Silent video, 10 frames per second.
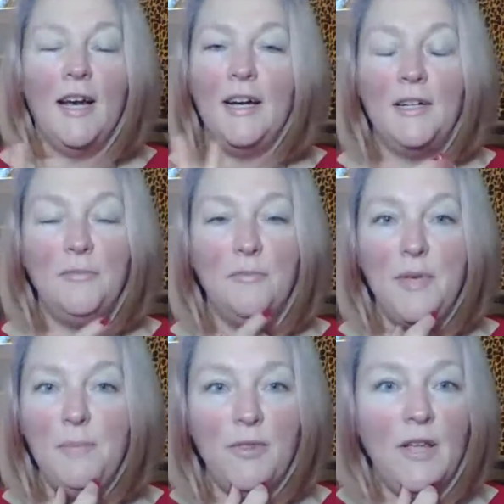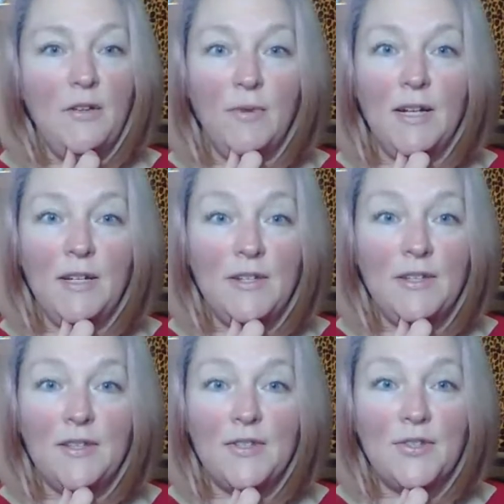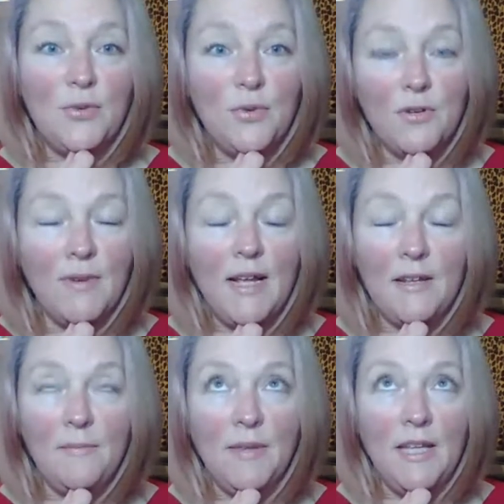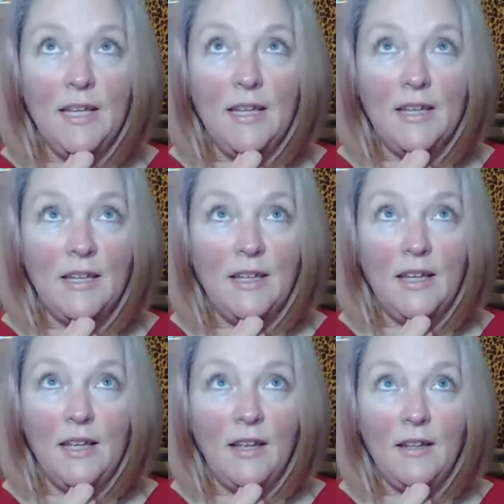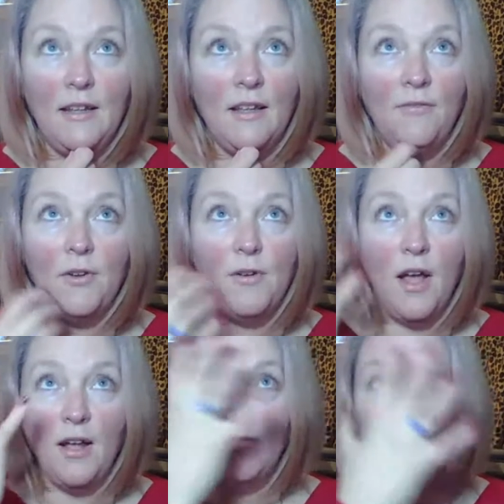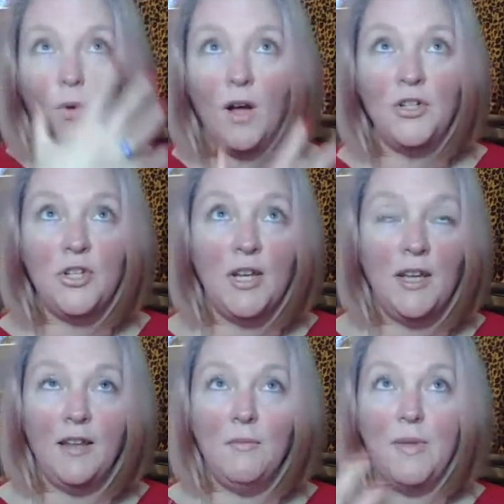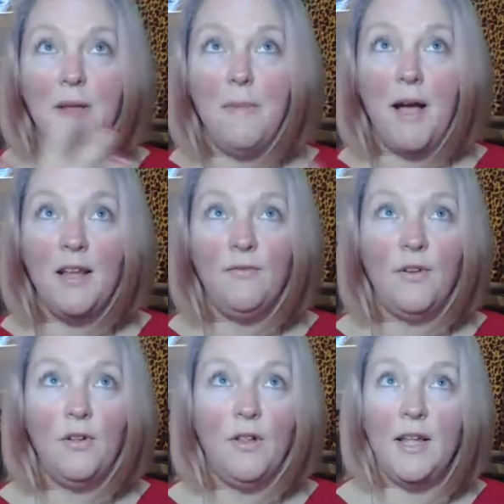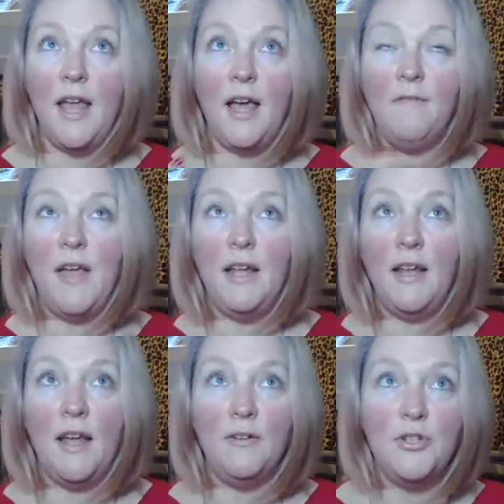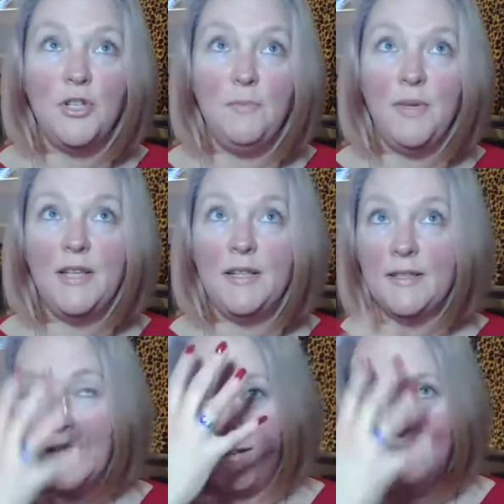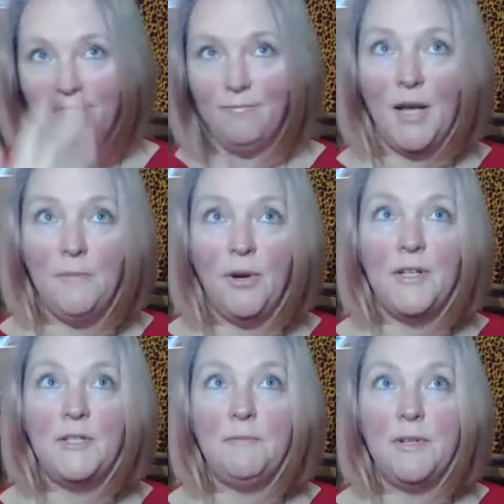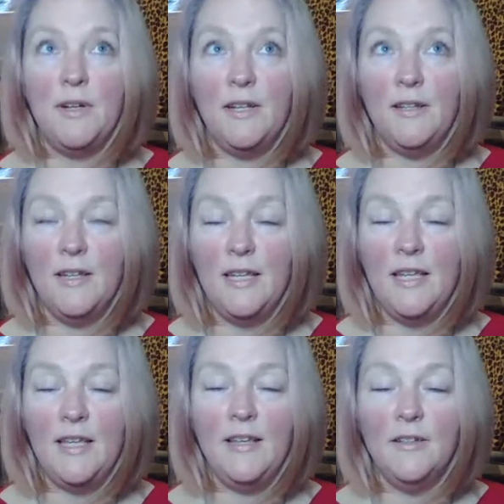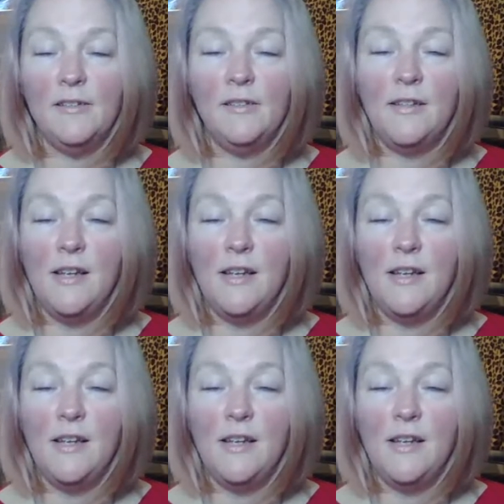um, people that you run into the store randomly. If you're not watching and being mindful and have that energy piece, that mind, body, spirit healed,